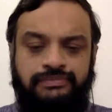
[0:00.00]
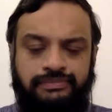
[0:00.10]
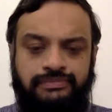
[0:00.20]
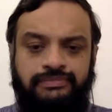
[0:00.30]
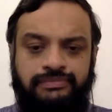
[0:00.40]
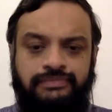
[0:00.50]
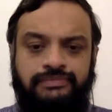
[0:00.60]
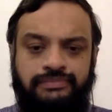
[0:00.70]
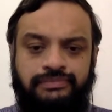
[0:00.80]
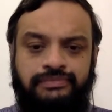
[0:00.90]

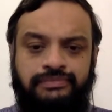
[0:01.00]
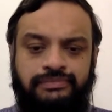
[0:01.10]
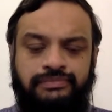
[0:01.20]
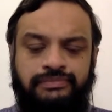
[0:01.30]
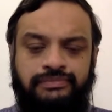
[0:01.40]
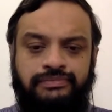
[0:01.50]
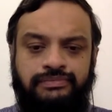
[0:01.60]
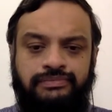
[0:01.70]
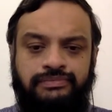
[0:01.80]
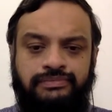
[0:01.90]

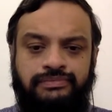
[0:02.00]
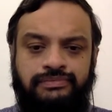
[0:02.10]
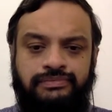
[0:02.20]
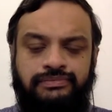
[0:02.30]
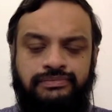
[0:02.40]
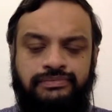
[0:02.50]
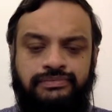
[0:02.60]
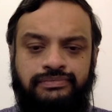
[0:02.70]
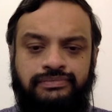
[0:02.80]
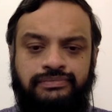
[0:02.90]

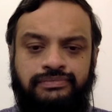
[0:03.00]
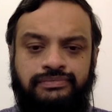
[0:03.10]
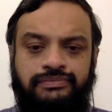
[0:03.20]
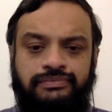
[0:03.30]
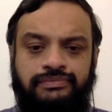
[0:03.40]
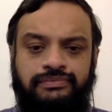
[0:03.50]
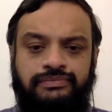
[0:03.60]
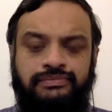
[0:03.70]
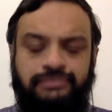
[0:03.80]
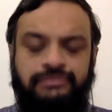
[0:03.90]

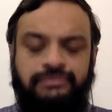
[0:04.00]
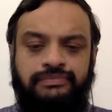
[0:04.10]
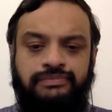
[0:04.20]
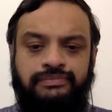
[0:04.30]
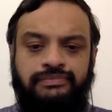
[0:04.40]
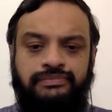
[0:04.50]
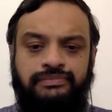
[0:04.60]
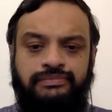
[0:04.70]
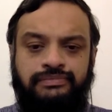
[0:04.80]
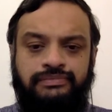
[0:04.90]

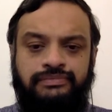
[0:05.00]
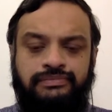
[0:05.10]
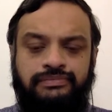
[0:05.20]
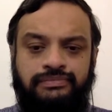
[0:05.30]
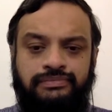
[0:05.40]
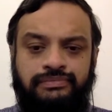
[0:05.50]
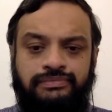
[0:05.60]
No words are spoken by the person on screen.